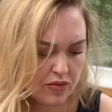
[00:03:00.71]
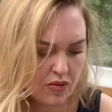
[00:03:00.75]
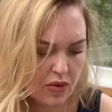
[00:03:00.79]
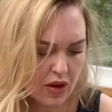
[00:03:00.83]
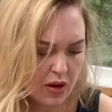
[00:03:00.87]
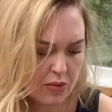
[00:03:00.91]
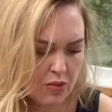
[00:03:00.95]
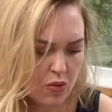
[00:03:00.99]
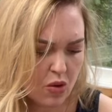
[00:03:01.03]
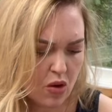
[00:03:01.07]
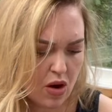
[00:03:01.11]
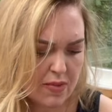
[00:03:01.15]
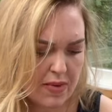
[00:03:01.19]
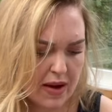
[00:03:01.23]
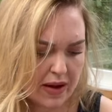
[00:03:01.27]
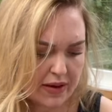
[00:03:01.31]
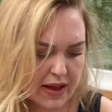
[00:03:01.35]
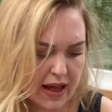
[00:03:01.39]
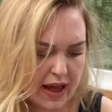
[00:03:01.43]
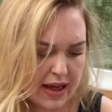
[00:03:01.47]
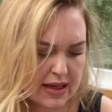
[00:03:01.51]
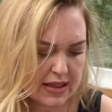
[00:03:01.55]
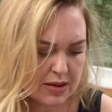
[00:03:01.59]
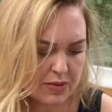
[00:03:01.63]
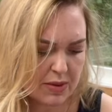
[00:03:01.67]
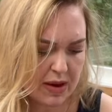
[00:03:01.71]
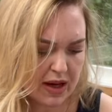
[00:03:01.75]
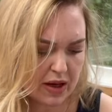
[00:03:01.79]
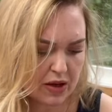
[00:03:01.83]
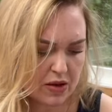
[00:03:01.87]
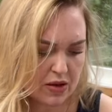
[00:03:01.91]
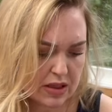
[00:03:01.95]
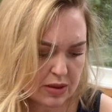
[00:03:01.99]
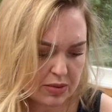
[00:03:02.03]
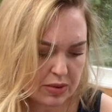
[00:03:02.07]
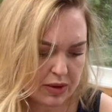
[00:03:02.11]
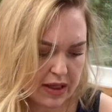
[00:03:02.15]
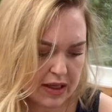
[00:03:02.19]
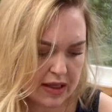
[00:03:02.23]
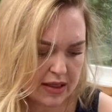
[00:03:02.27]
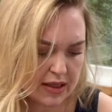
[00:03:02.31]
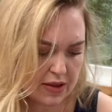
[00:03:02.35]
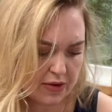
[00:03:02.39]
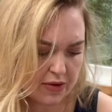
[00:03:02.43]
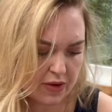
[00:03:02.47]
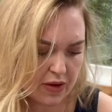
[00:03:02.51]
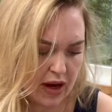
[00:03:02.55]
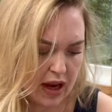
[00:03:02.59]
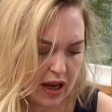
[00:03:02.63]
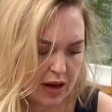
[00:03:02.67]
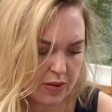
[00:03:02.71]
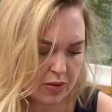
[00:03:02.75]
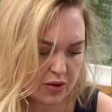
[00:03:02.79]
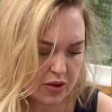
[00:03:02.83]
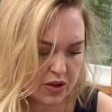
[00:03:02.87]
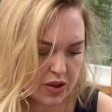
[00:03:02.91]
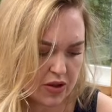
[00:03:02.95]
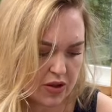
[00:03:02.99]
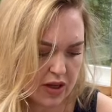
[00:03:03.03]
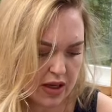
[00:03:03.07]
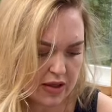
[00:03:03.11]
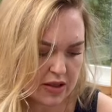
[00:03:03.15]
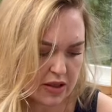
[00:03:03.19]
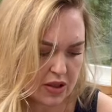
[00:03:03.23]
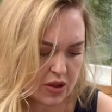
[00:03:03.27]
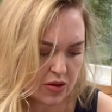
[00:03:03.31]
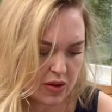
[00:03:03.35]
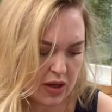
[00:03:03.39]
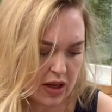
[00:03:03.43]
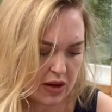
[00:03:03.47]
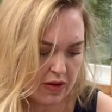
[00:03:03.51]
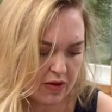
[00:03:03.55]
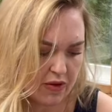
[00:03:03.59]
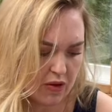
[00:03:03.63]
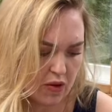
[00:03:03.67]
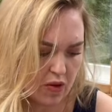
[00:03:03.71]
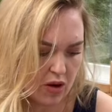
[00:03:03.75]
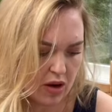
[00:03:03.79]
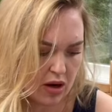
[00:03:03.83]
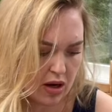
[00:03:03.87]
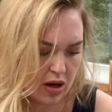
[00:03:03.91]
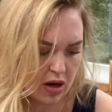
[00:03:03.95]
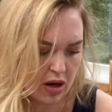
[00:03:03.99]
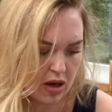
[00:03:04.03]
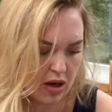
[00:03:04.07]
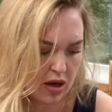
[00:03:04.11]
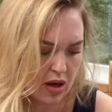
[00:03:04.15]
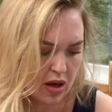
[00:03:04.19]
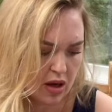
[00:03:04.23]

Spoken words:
More about the Ace of Pentacles, please, for April 2024.